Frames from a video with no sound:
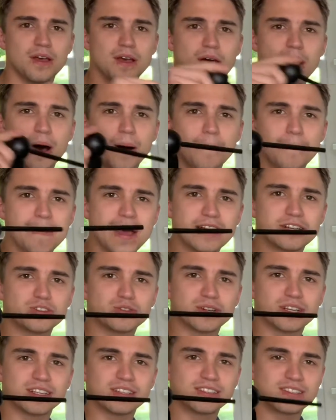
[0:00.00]
a
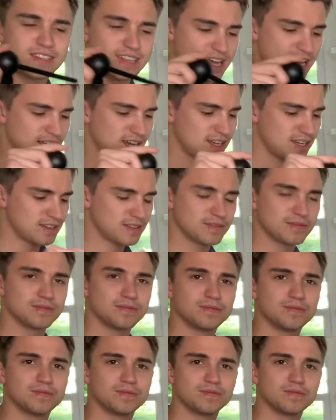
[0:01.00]
measuring stick,
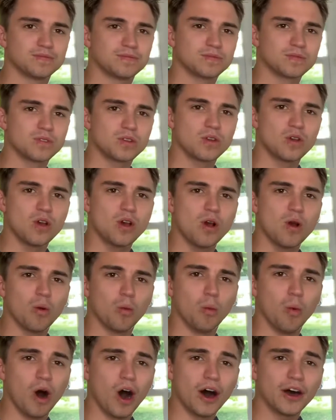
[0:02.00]

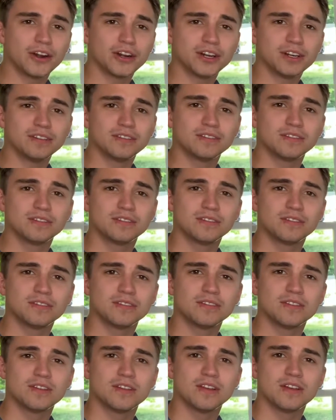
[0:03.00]
water,
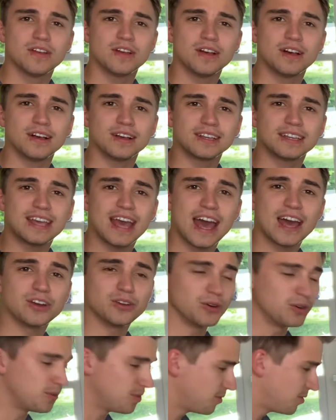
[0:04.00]

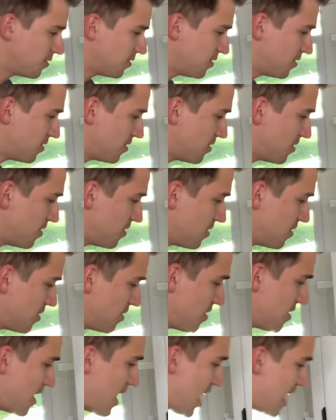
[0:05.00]
kettle,
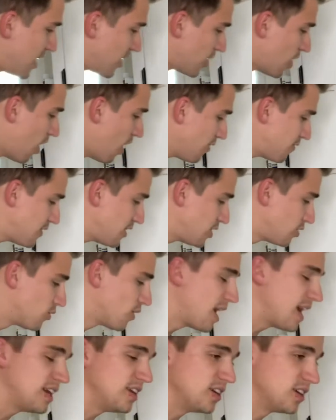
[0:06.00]
and a coffee
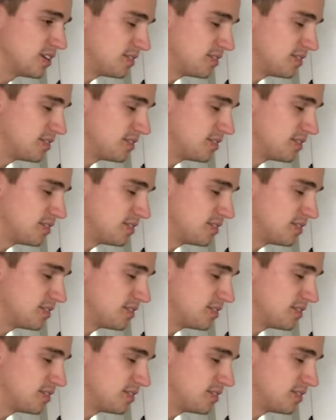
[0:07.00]
grinder.